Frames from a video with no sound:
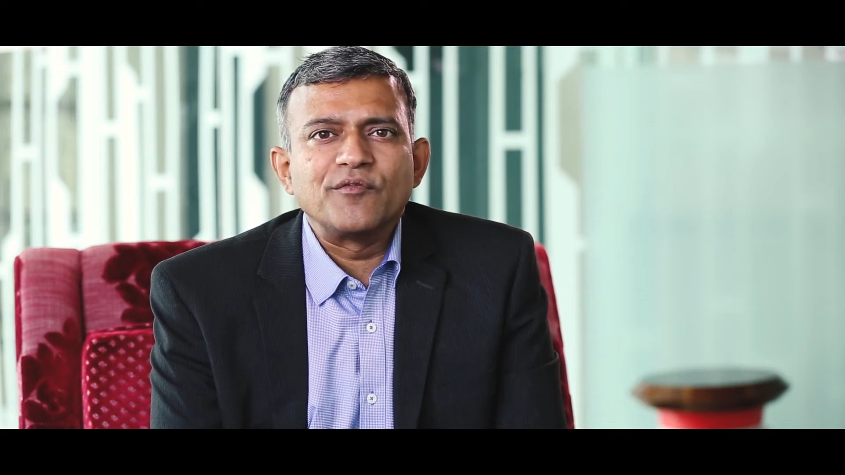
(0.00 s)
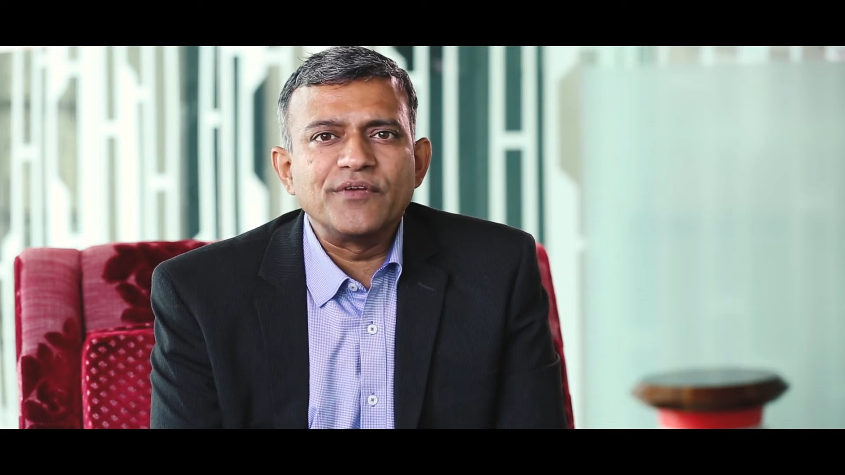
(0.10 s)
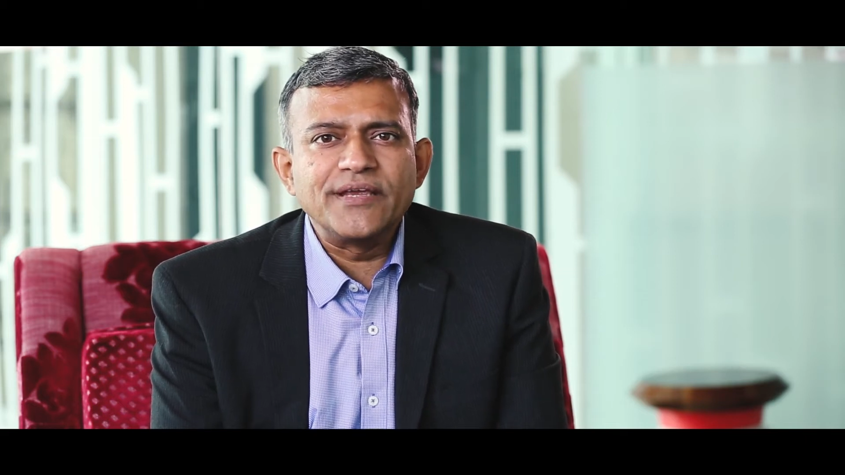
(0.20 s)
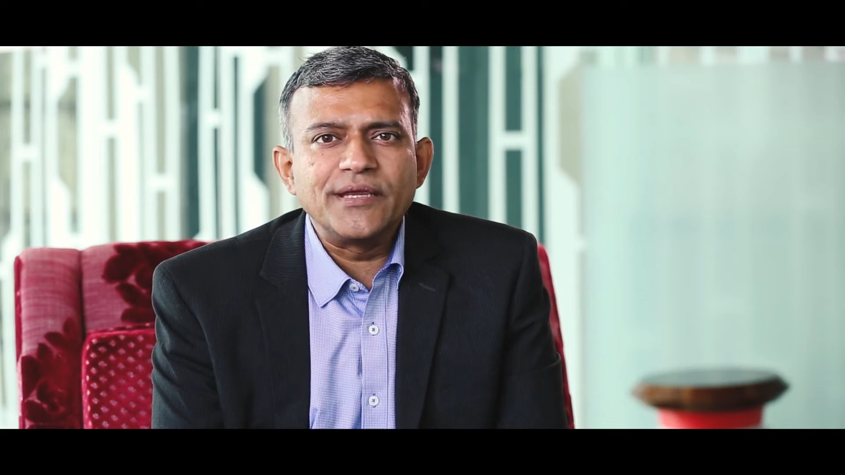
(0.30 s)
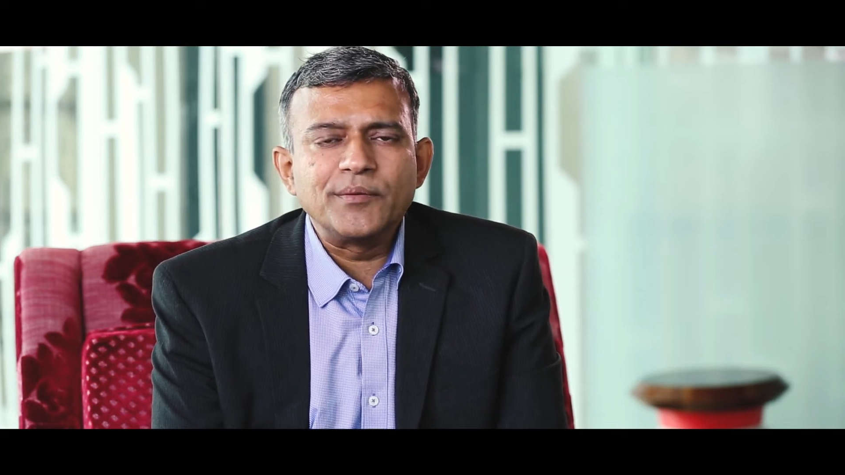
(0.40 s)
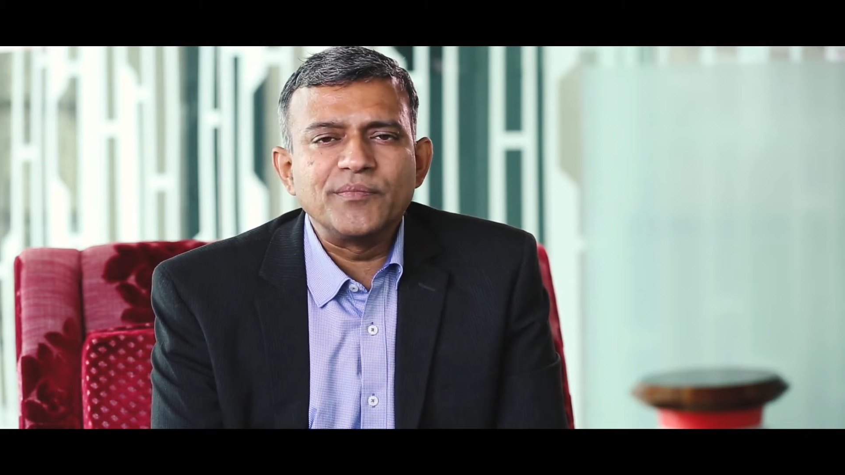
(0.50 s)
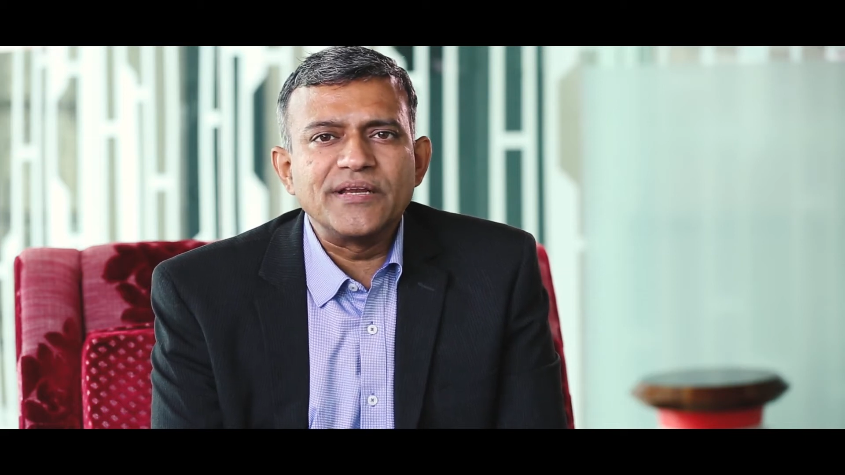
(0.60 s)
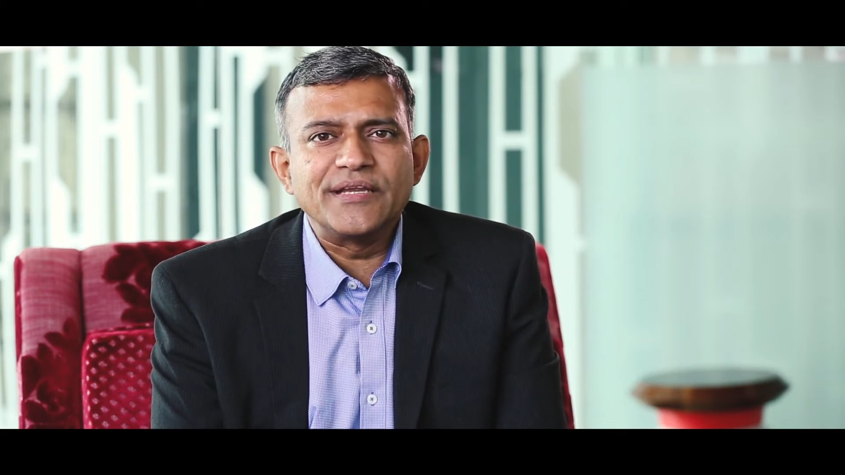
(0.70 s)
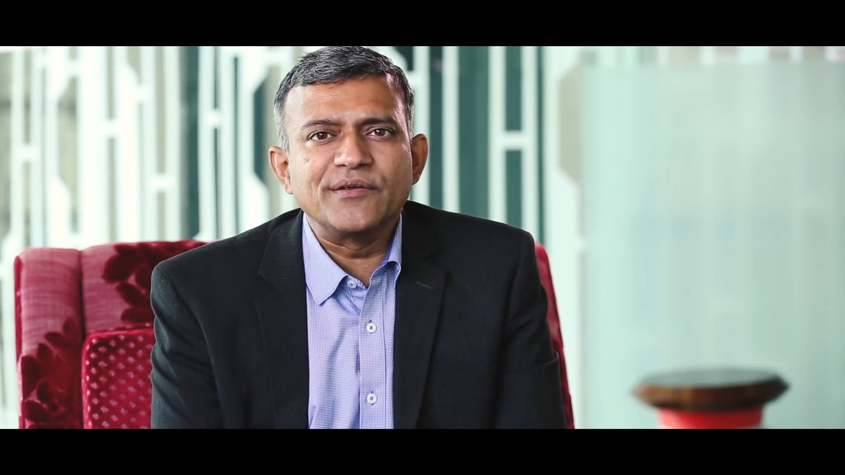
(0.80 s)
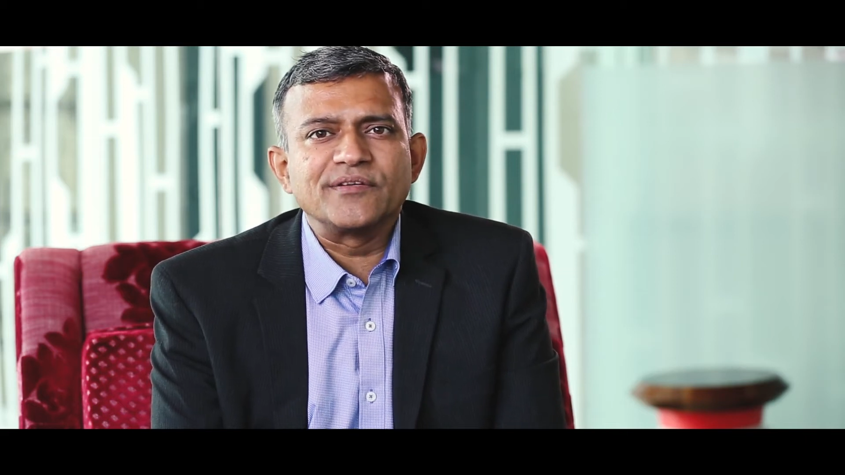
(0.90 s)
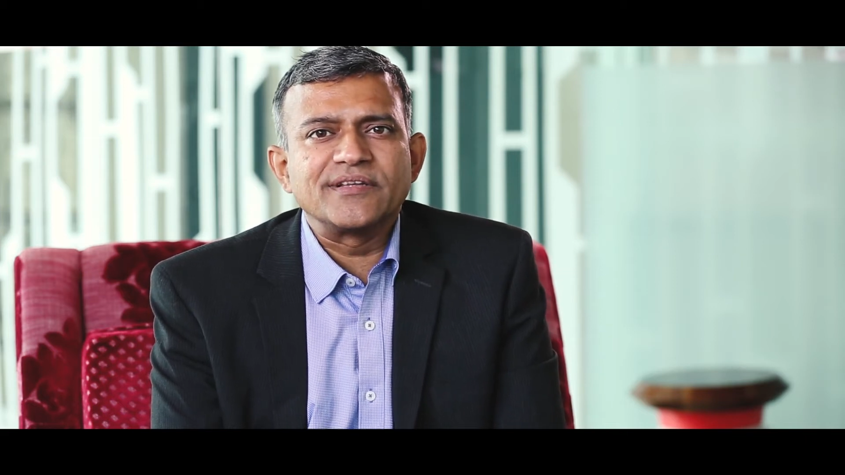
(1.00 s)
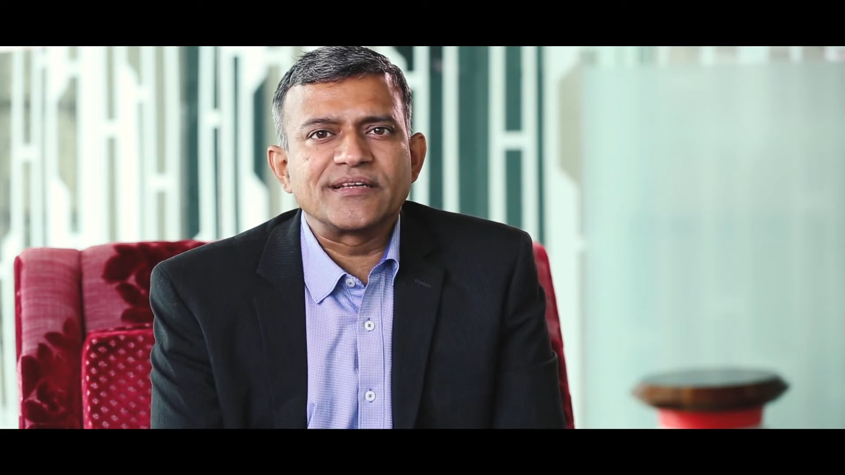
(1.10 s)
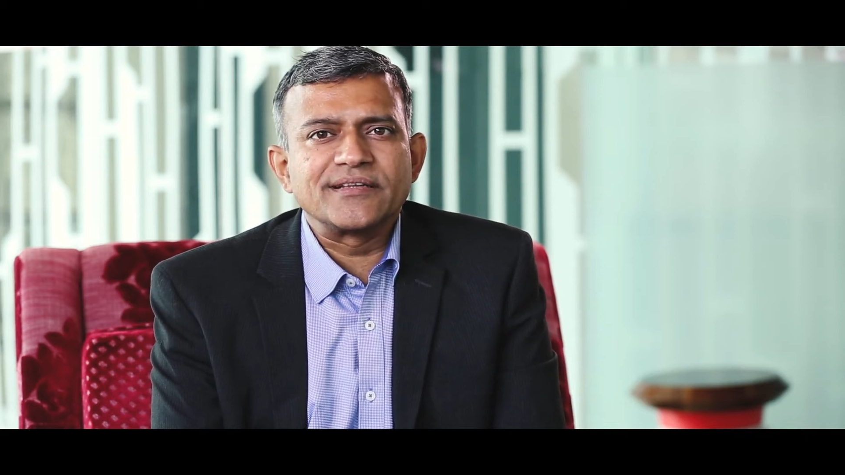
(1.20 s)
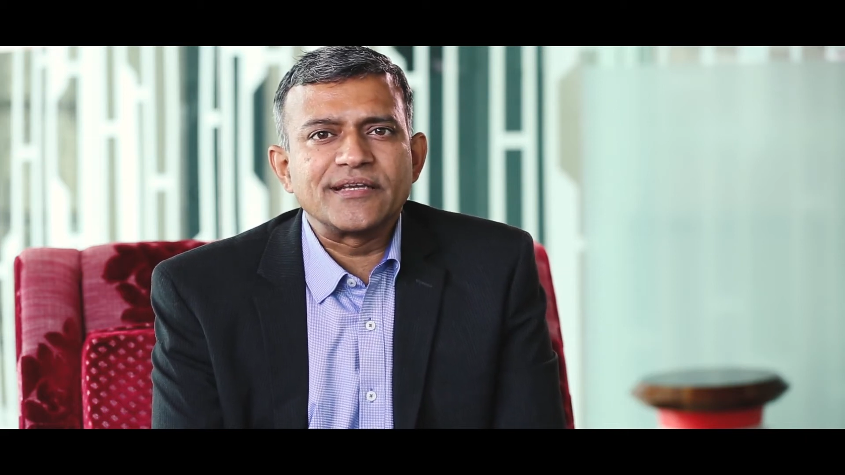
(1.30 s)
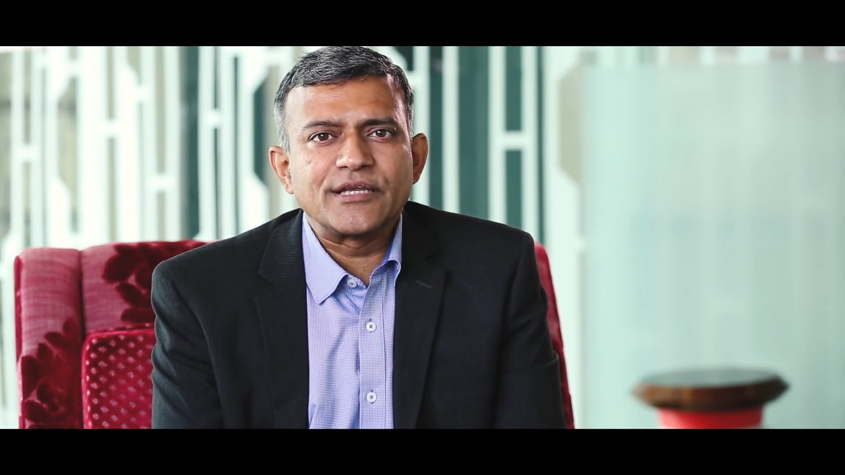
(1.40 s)
we believed
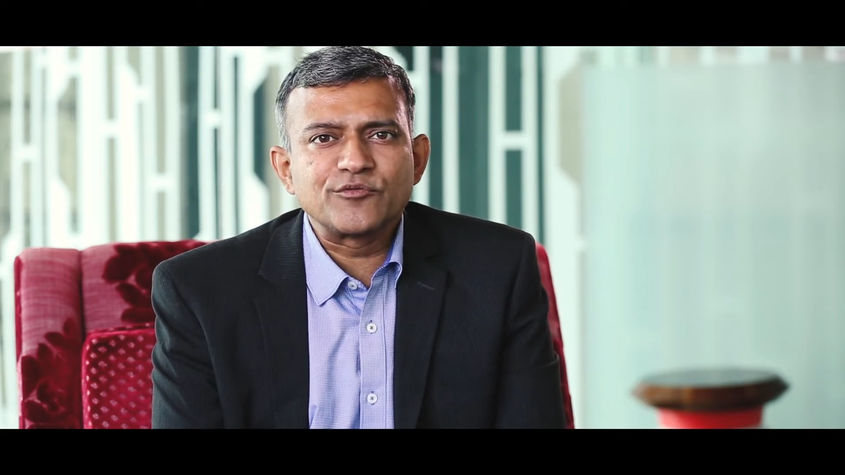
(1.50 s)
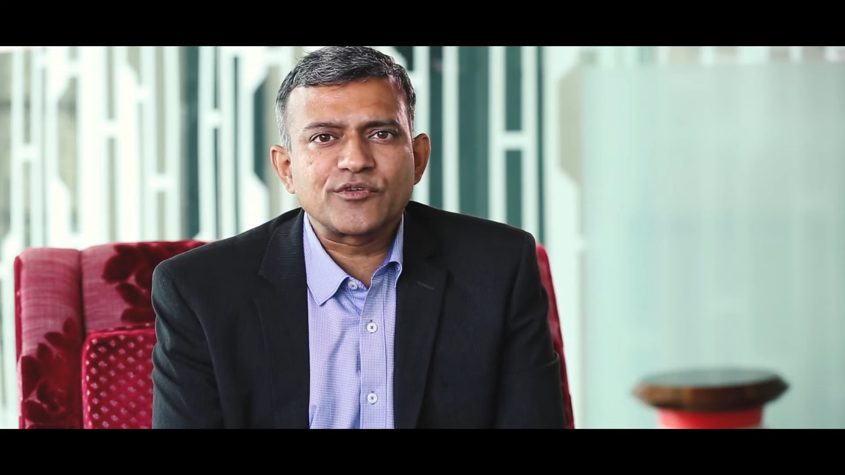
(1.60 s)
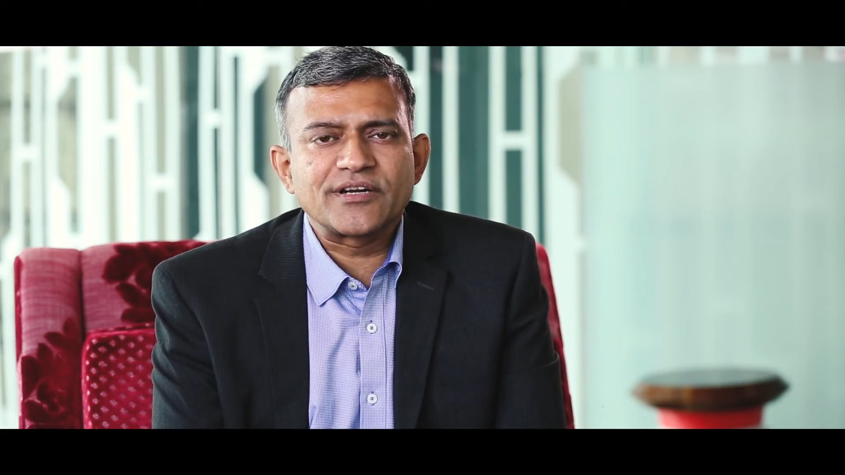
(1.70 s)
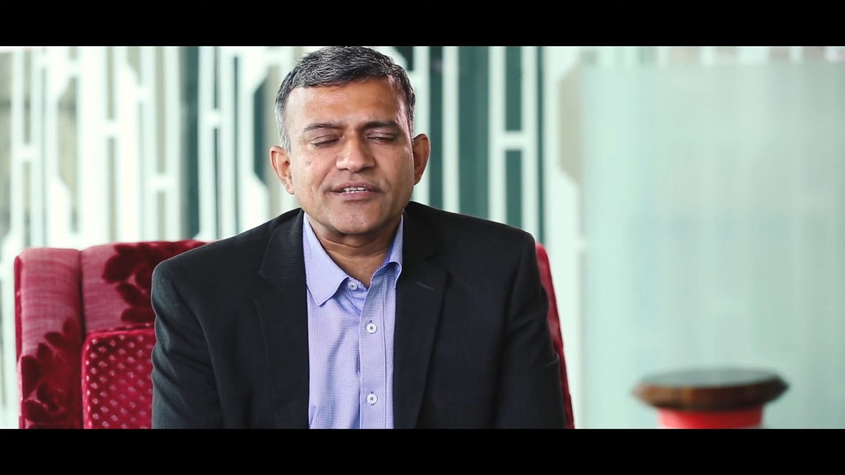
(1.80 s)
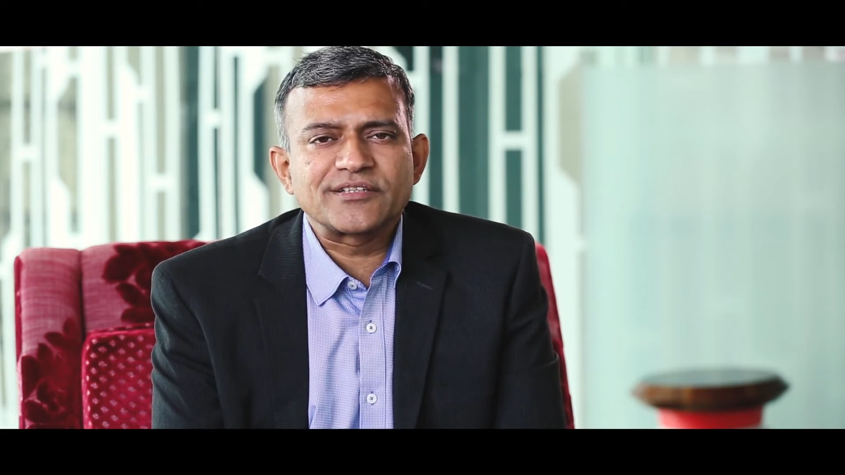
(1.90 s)
that the infrared